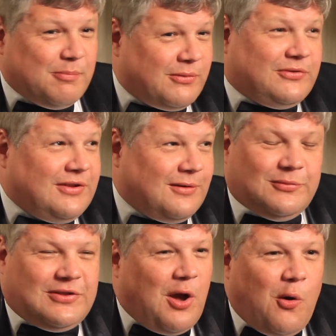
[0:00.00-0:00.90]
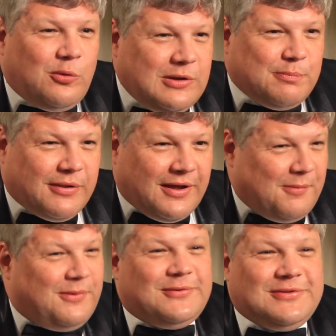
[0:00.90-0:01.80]
but it was the only
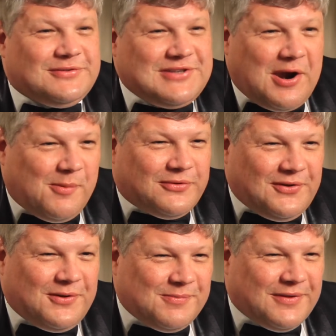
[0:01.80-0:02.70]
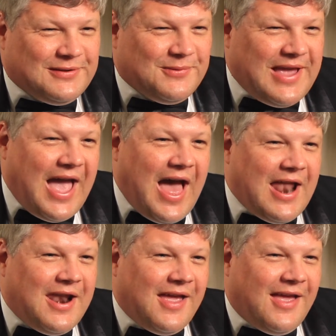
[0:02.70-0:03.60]
place, it was terrible, it was the only place we had.